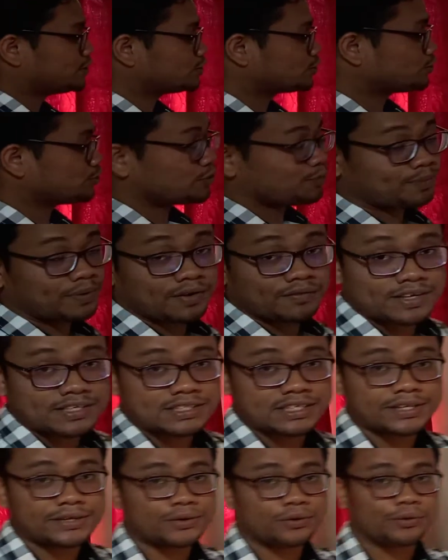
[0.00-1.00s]
so
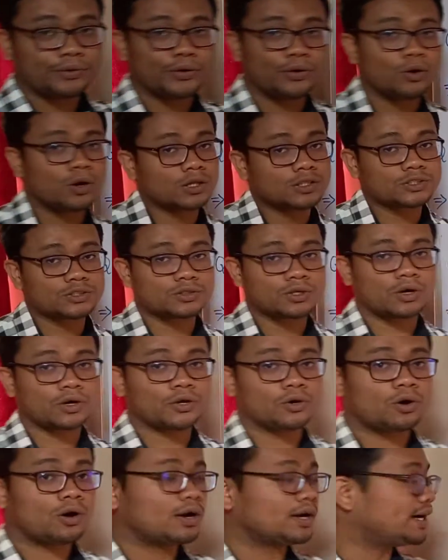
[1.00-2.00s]
previously
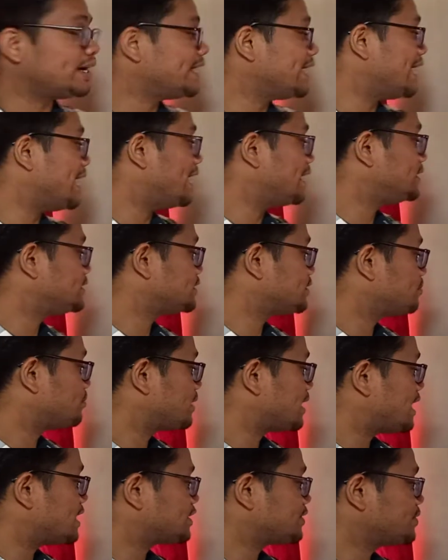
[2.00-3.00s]
you already had some
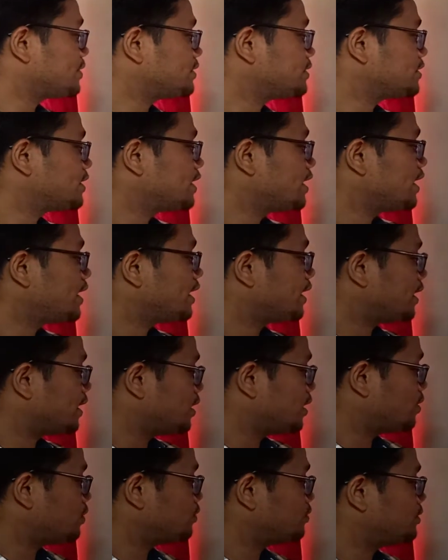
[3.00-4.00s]
classworks.
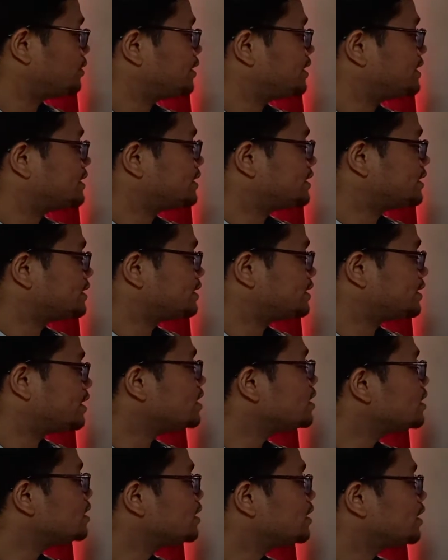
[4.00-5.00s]
Now this is
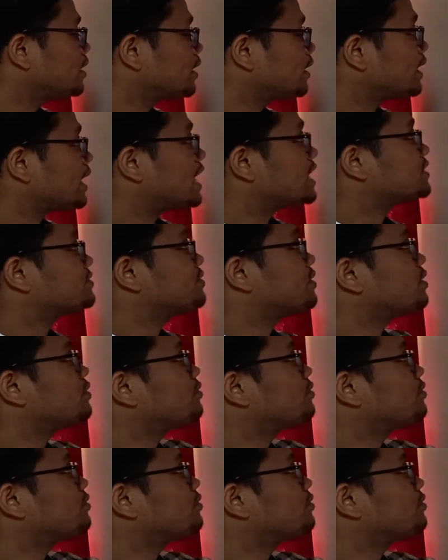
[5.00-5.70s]
the classwork